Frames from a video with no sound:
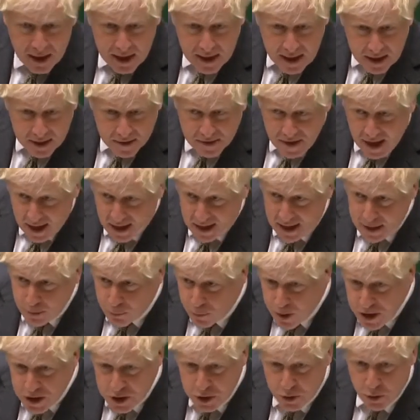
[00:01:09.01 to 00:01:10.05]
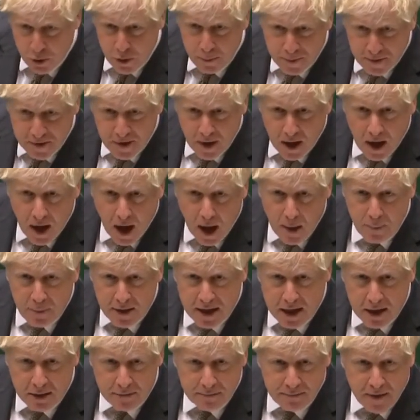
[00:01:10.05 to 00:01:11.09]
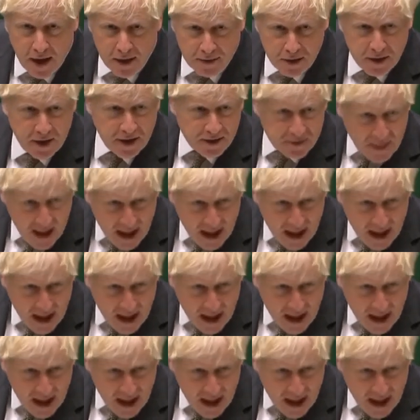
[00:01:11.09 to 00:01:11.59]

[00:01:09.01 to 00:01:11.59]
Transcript: exactly which groups are being infected.